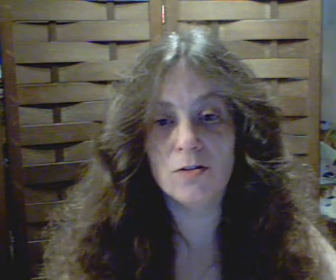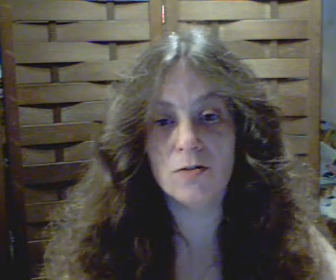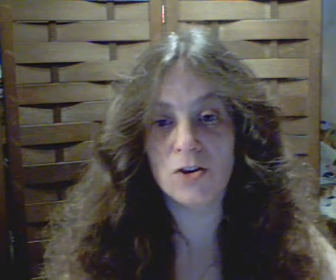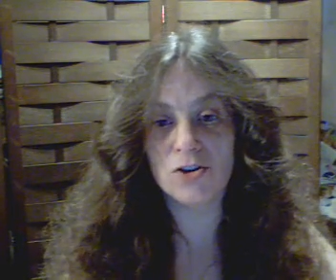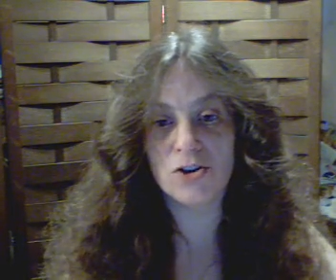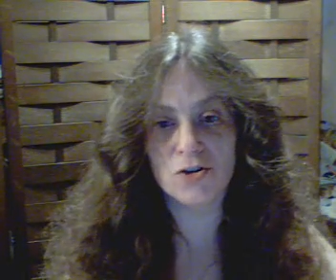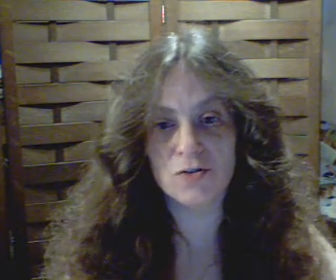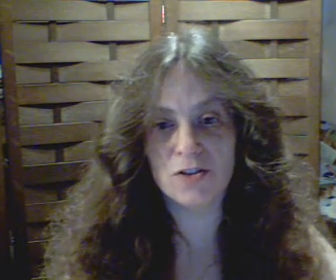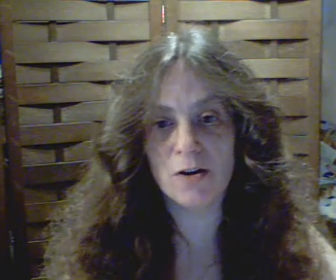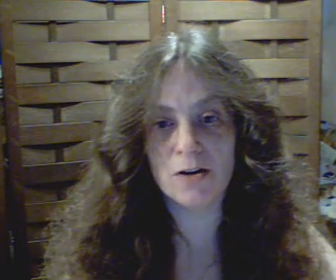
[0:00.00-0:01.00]
the
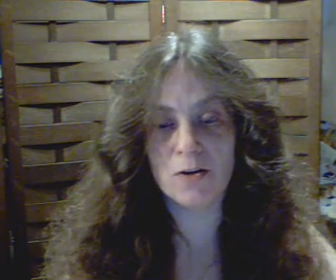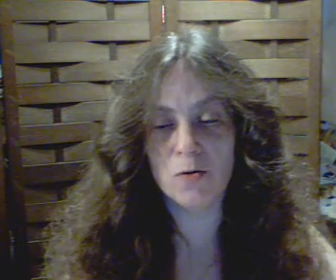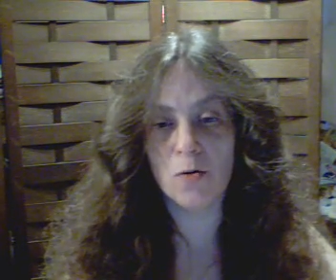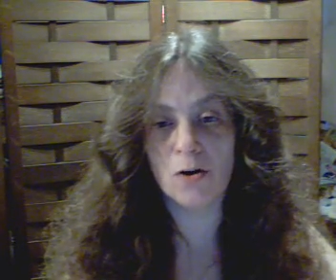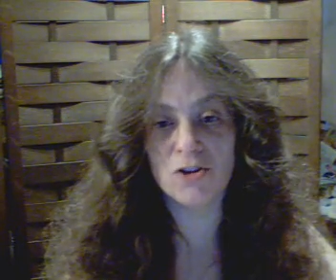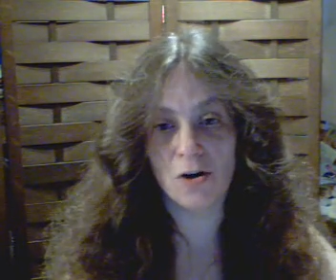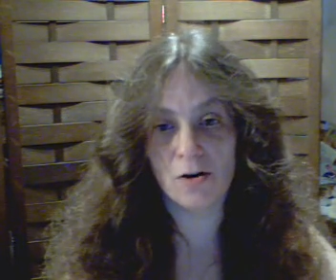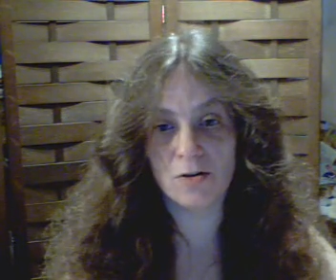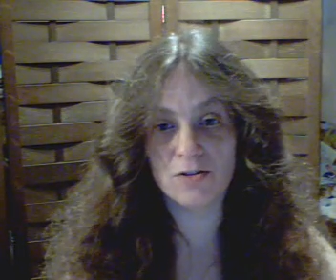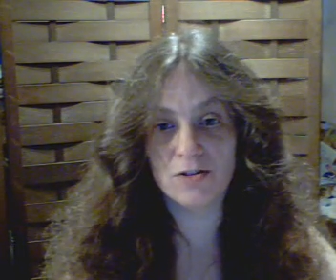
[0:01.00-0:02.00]
insurance rate you are
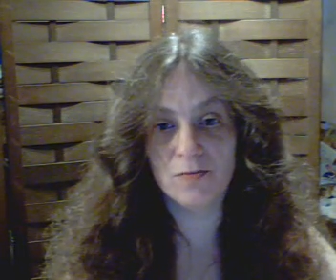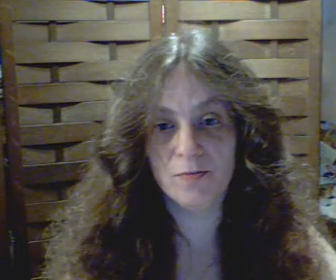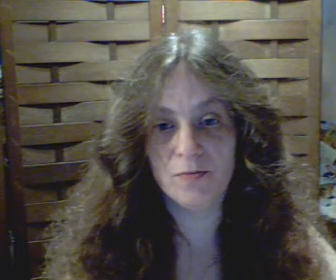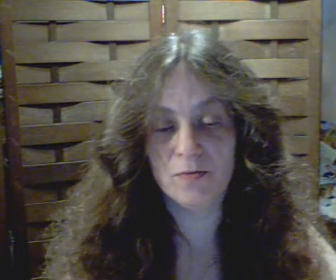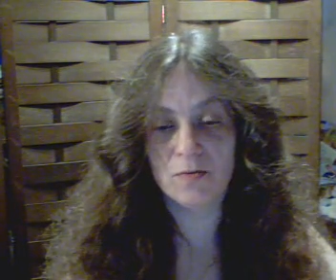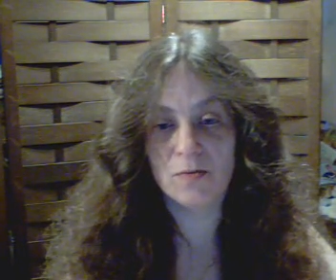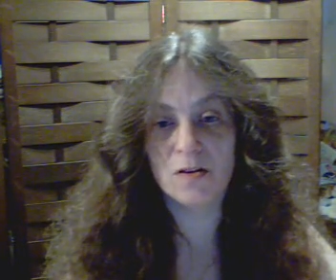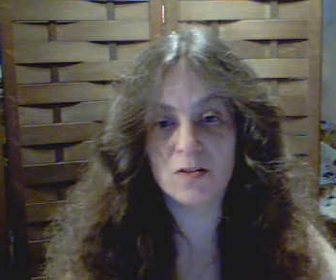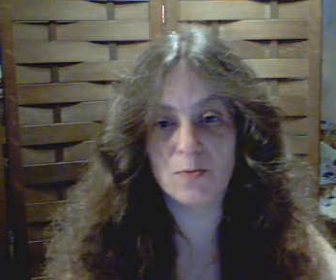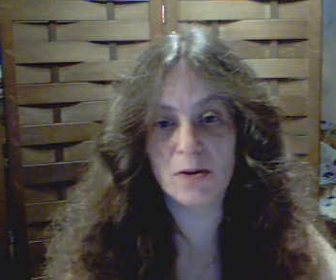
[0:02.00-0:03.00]
charged
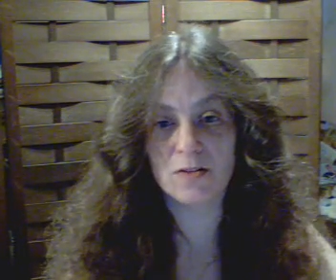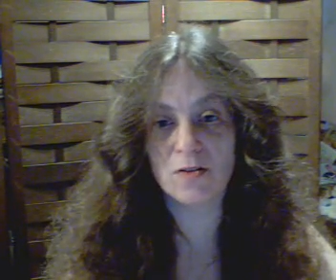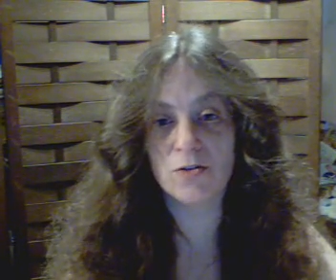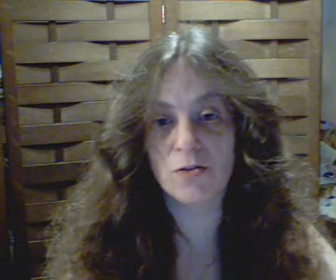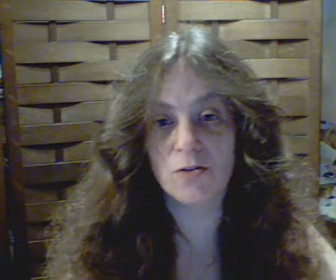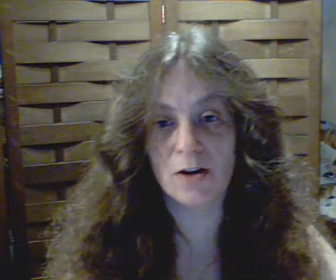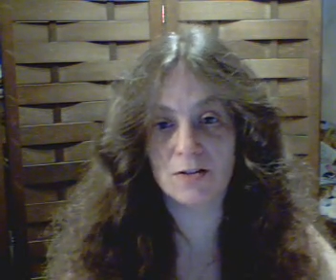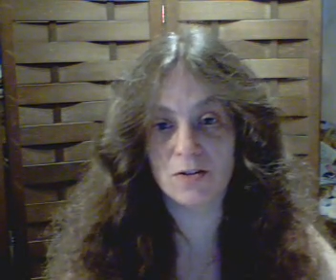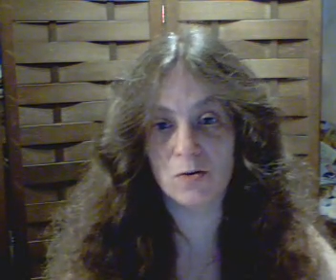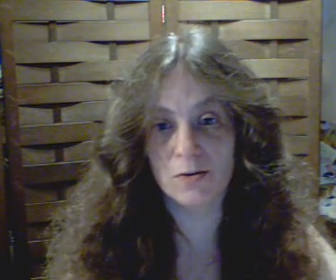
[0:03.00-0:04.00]
is based on your credit
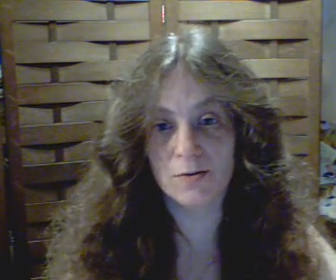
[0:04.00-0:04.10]
score,